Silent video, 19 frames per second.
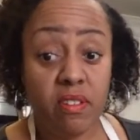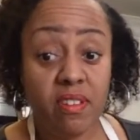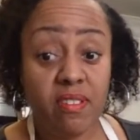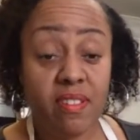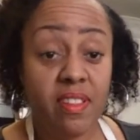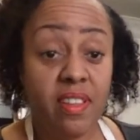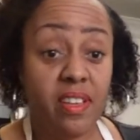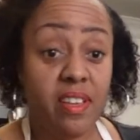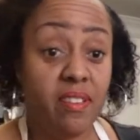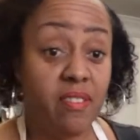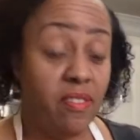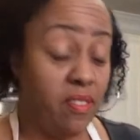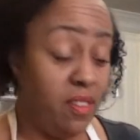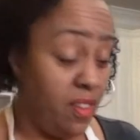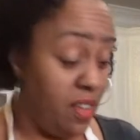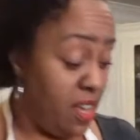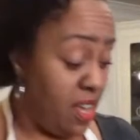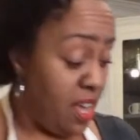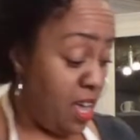just live.
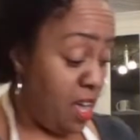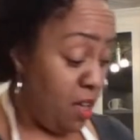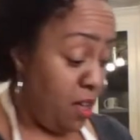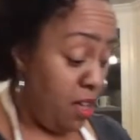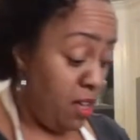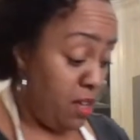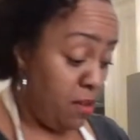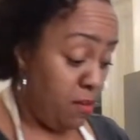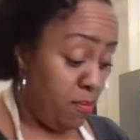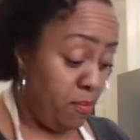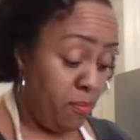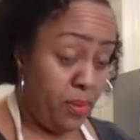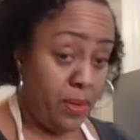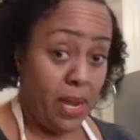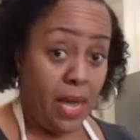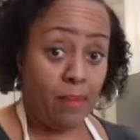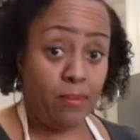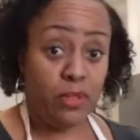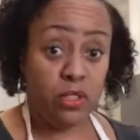
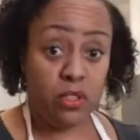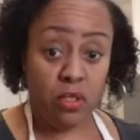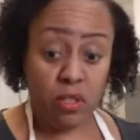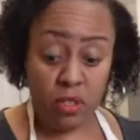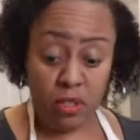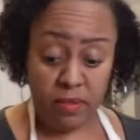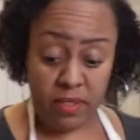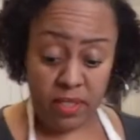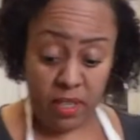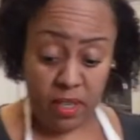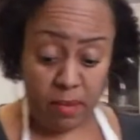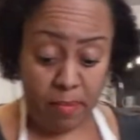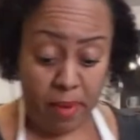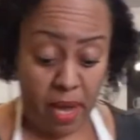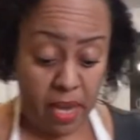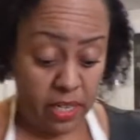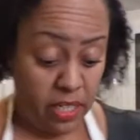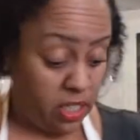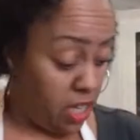But I'm sure you've seen a
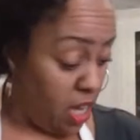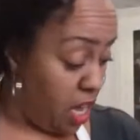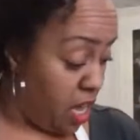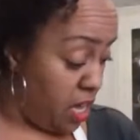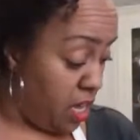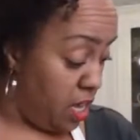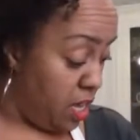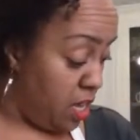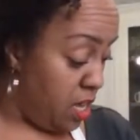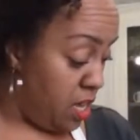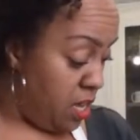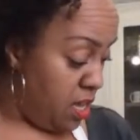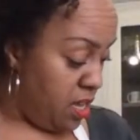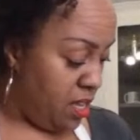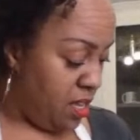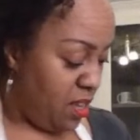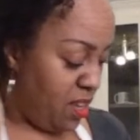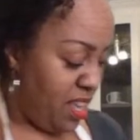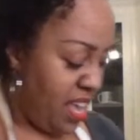body shot.
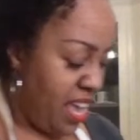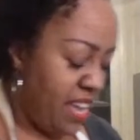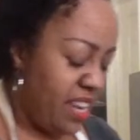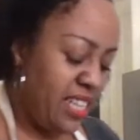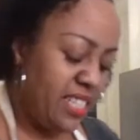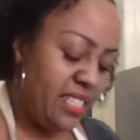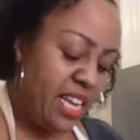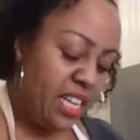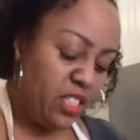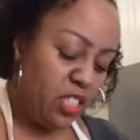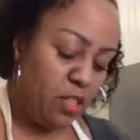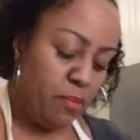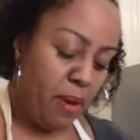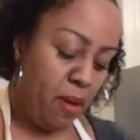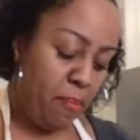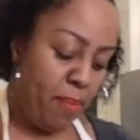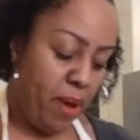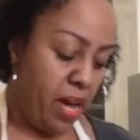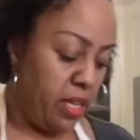And it's not just
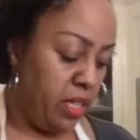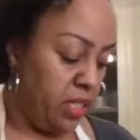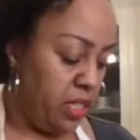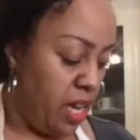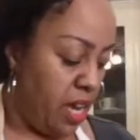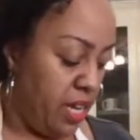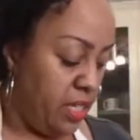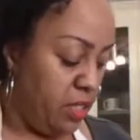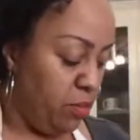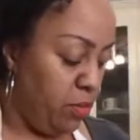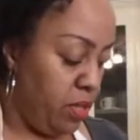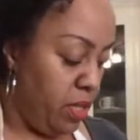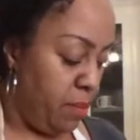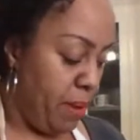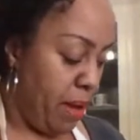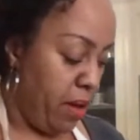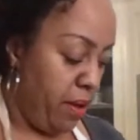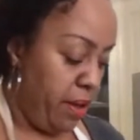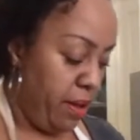about body shot. It's really
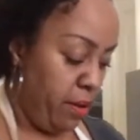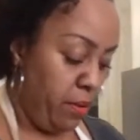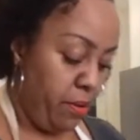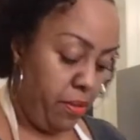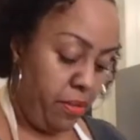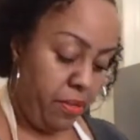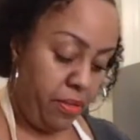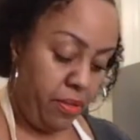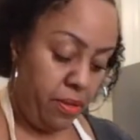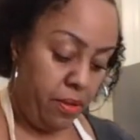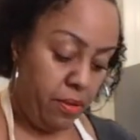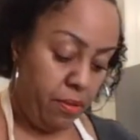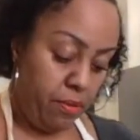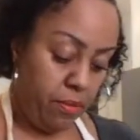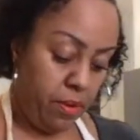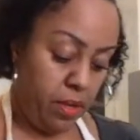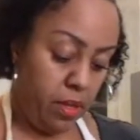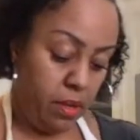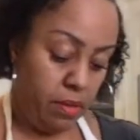about health.
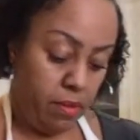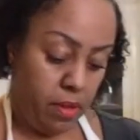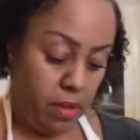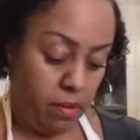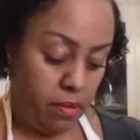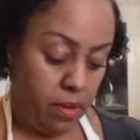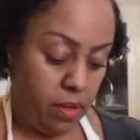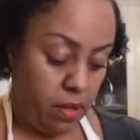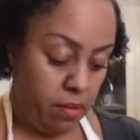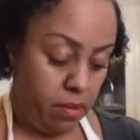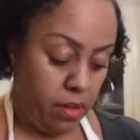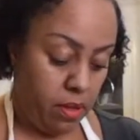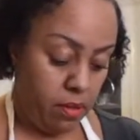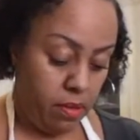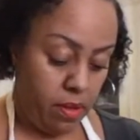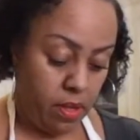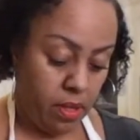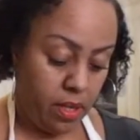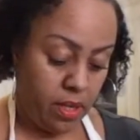Really, really, really, really,
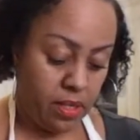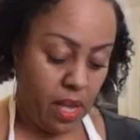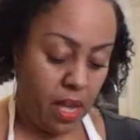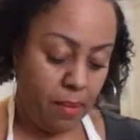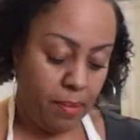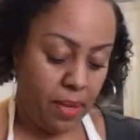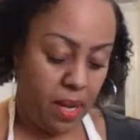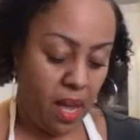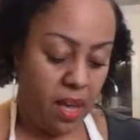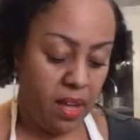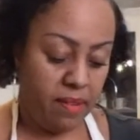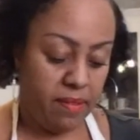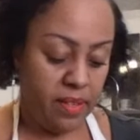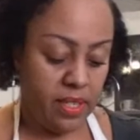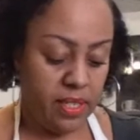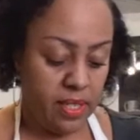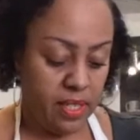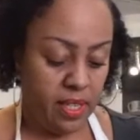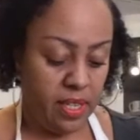really. Because, I mean,
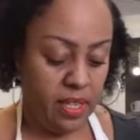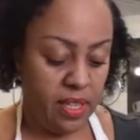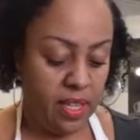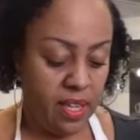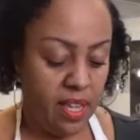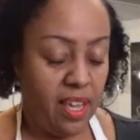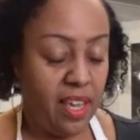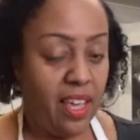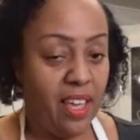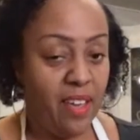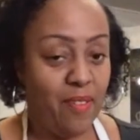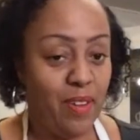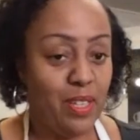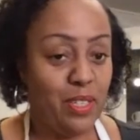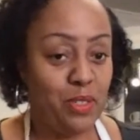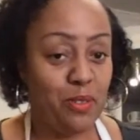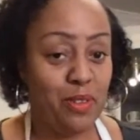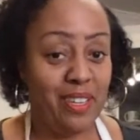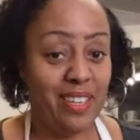obviously, if I
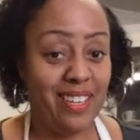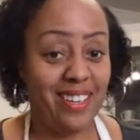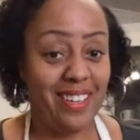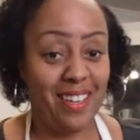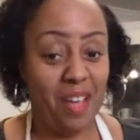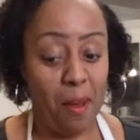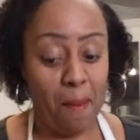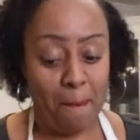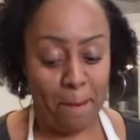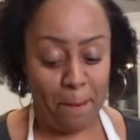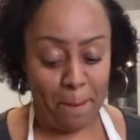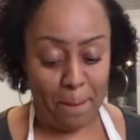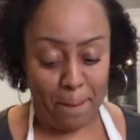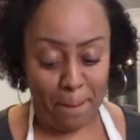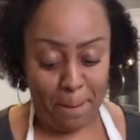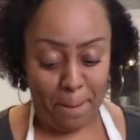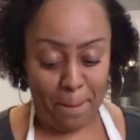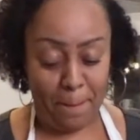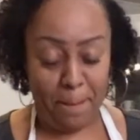drink a
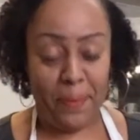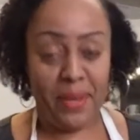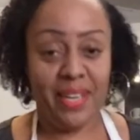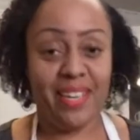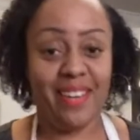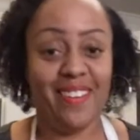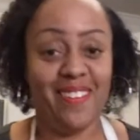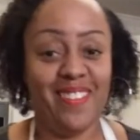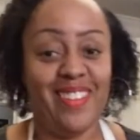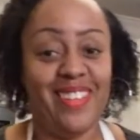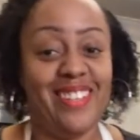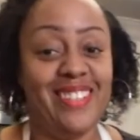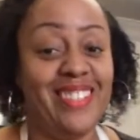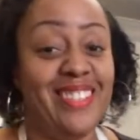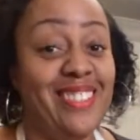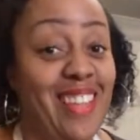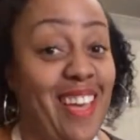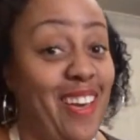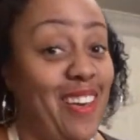bucket of this,
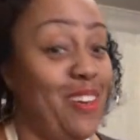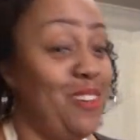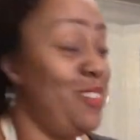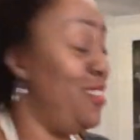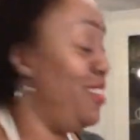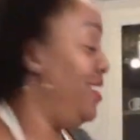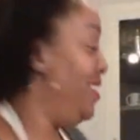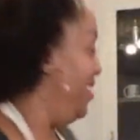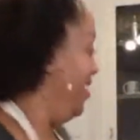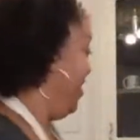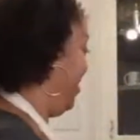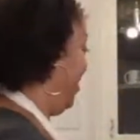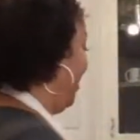it's not healthy.